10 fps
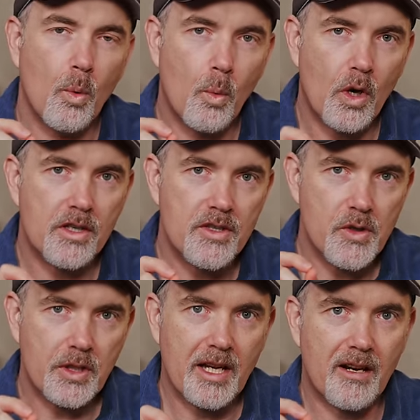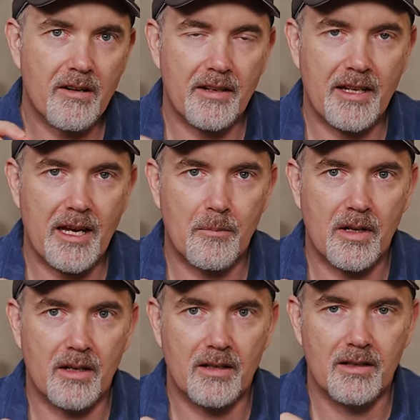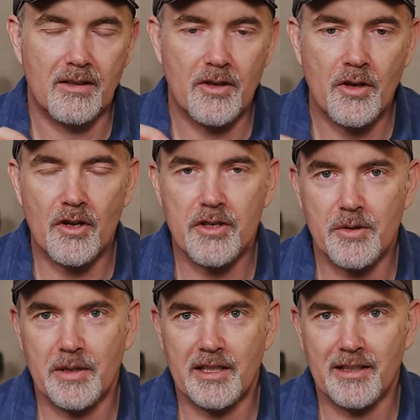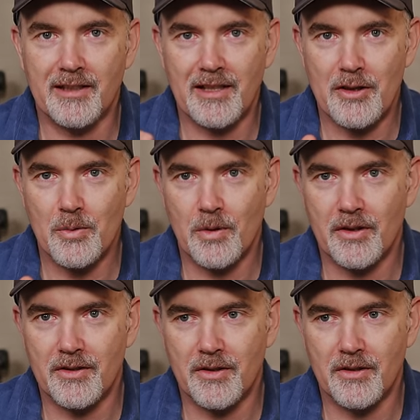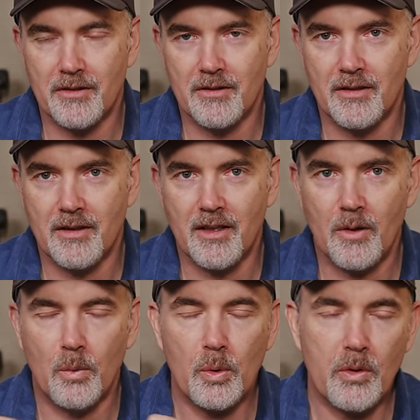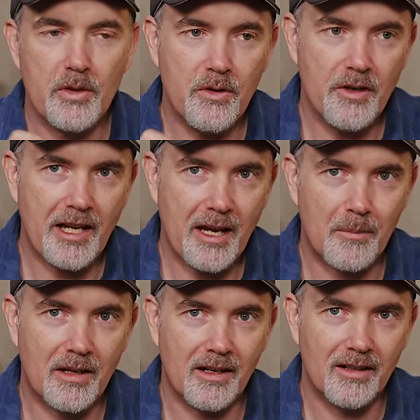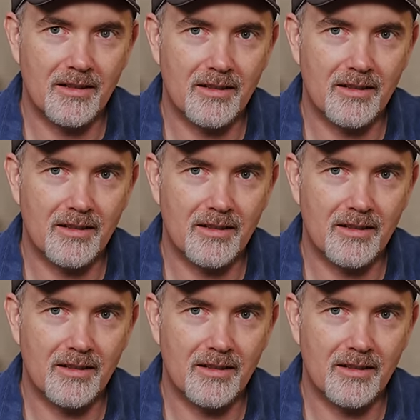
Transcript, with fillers: what is your current camera not doing that you want it to do? Will the new camera